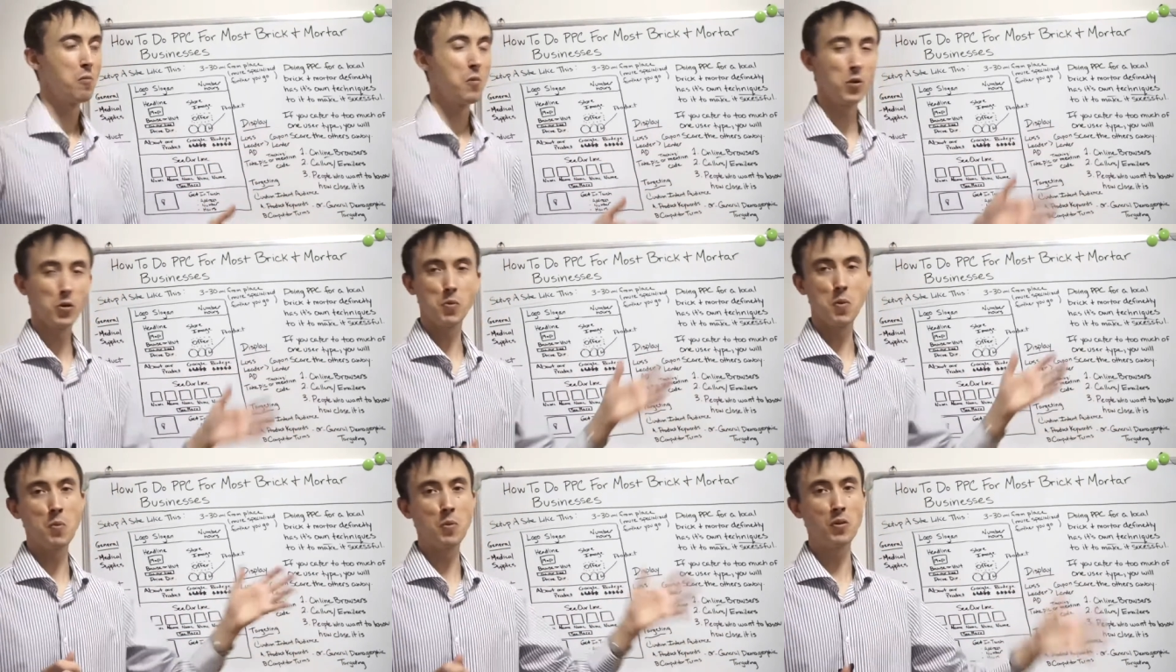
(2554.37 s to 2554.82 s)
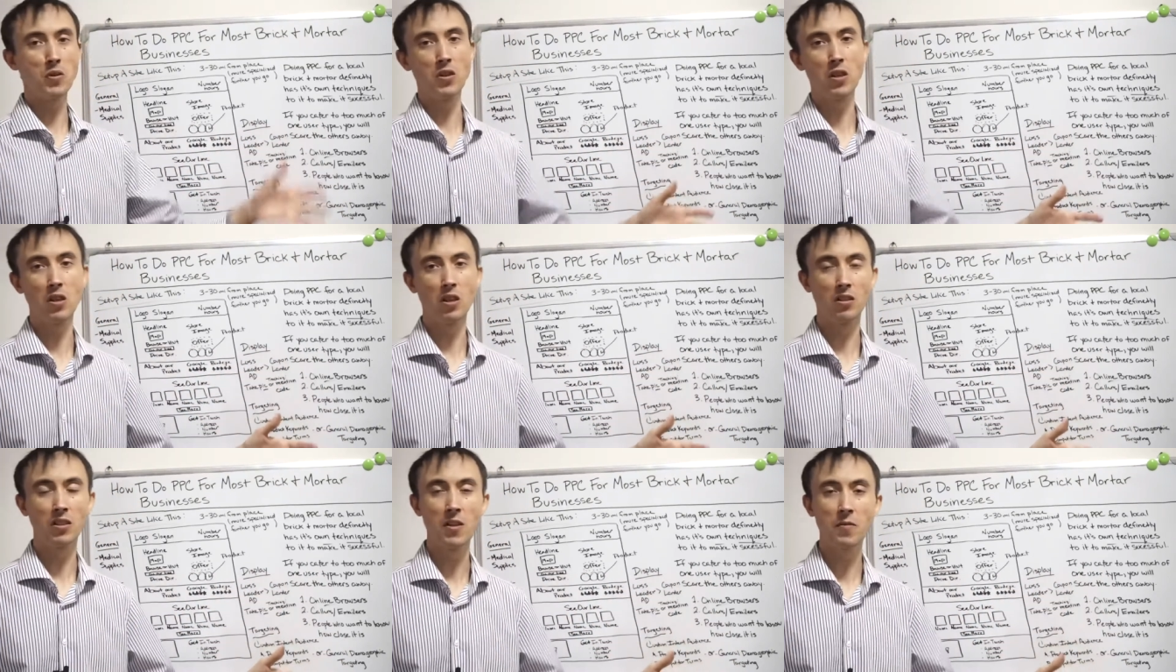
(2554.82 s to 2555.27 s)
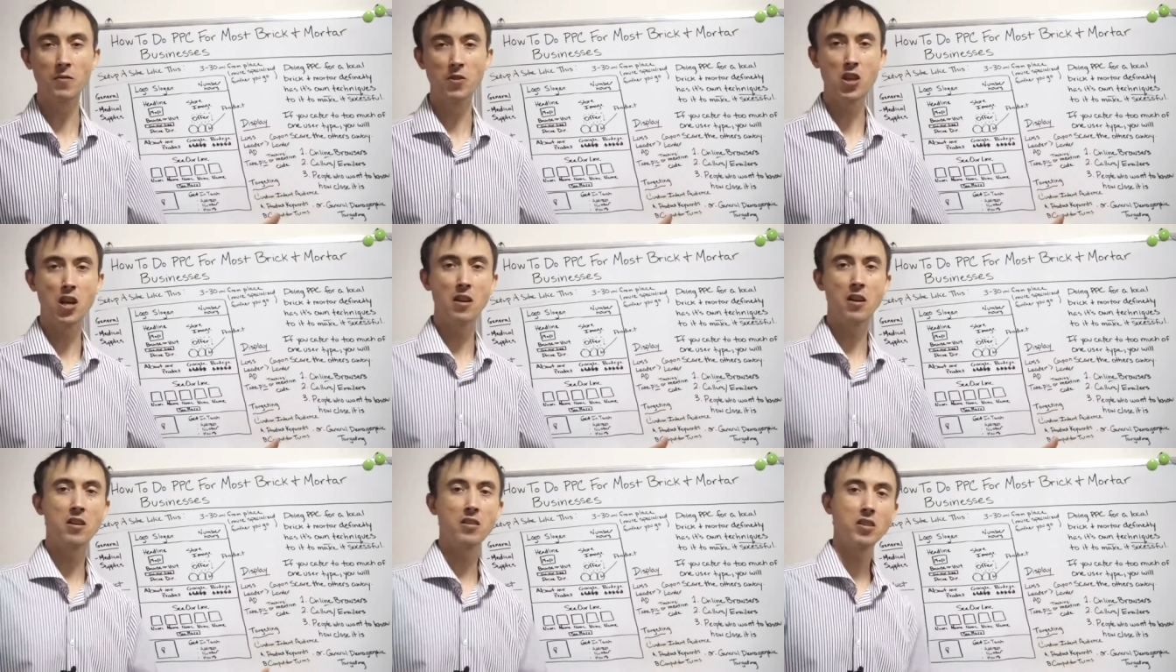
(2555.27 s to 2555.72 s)
Most people need a
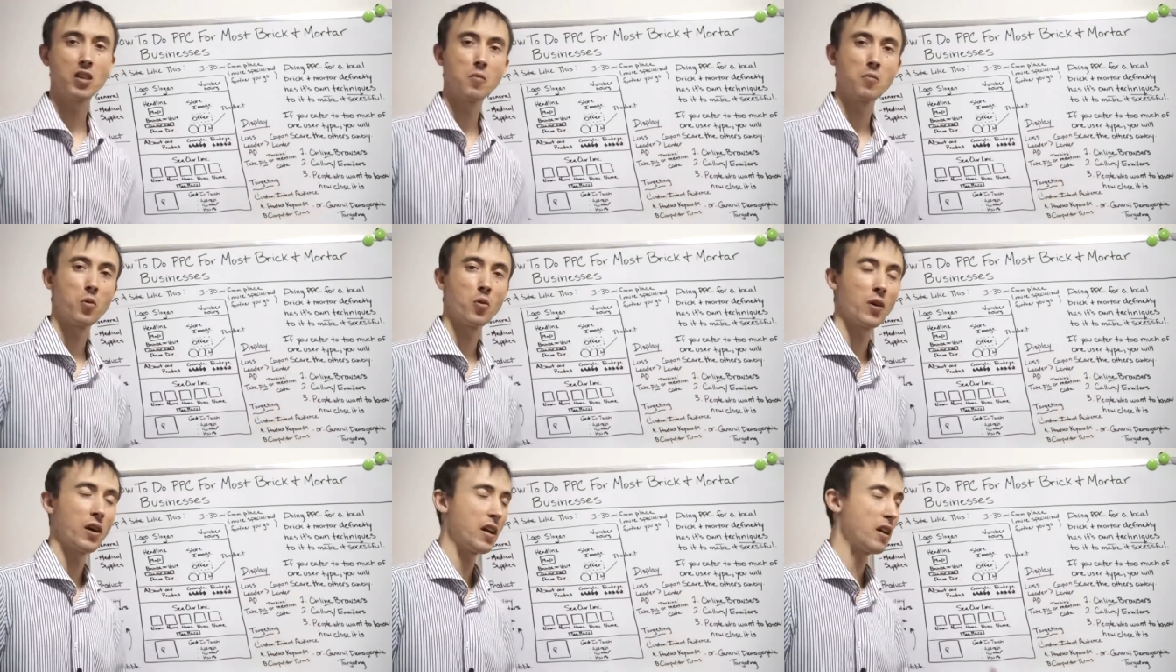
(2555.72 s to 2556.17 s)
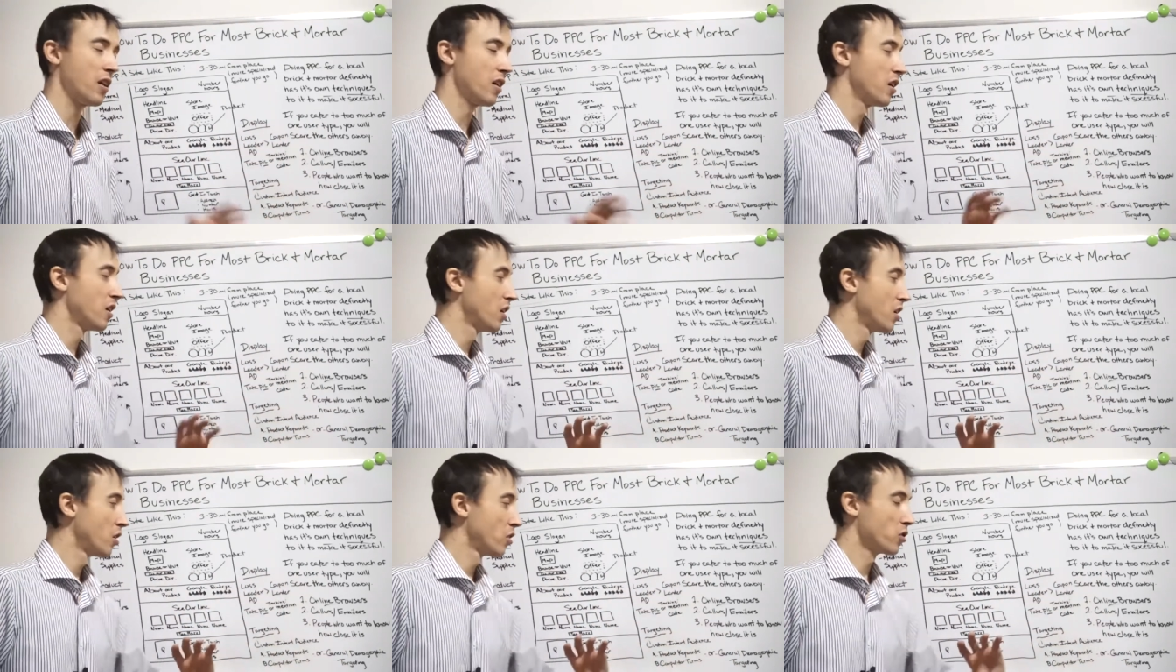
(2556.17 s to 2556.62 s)
lift chair at some point,